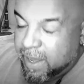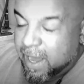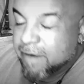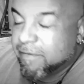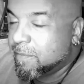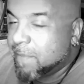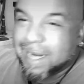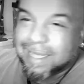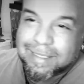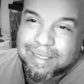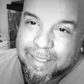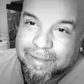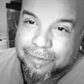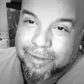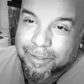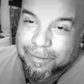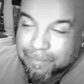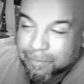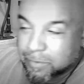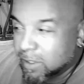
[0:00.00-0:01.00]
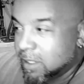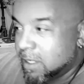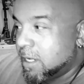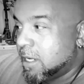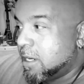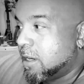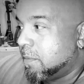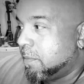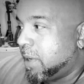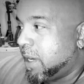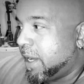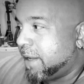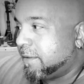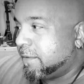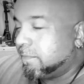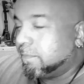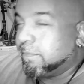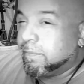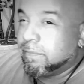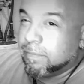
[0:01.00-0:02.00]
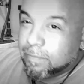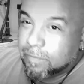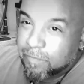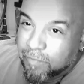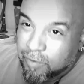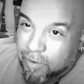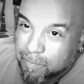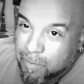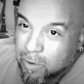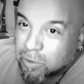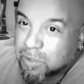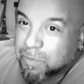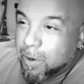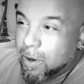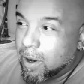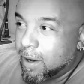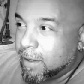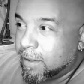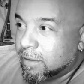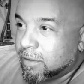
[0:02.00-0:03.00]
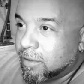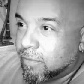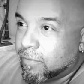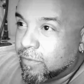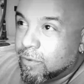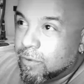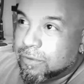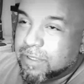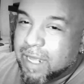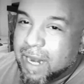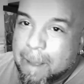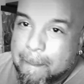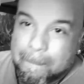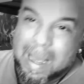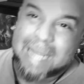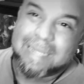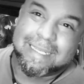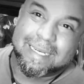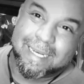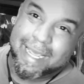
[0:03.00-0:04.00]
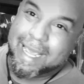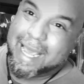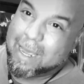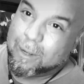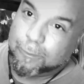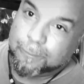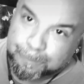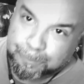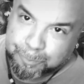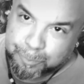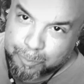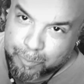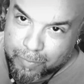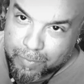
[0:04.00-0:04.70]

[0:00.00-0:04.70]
Everybody's different, but for the most part, the rules that I'm about to lay out,